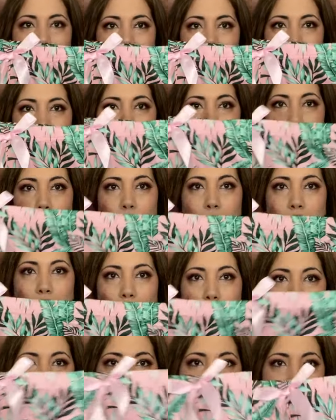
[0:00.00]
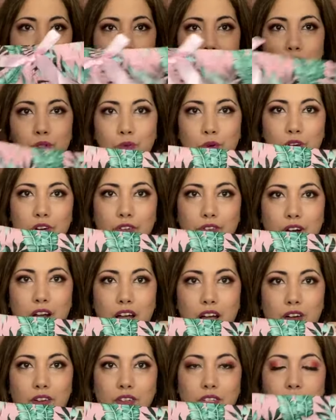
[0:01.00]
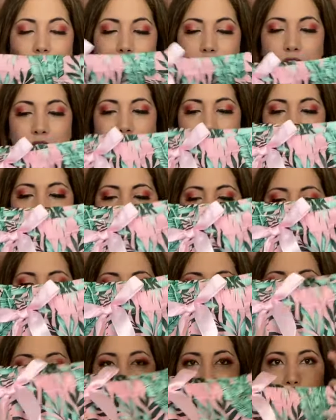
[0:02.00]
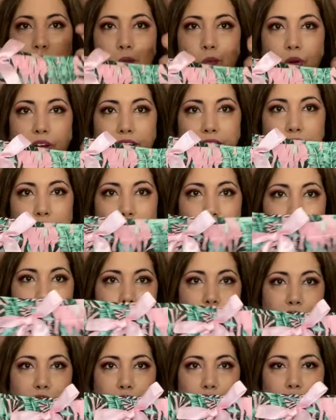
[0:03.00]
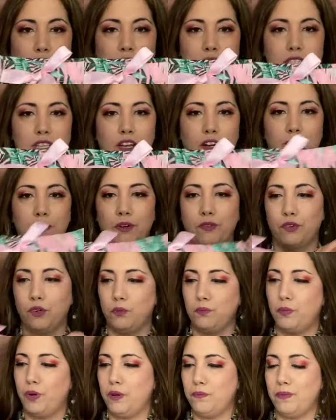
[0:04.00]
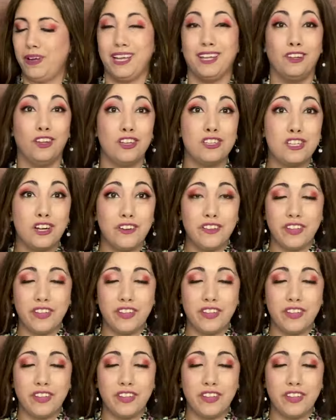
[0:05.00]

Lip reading: I hope they're long enough to walk around. If not, I'm going to have to like wear a robe if I go outside of my room when my in-laws are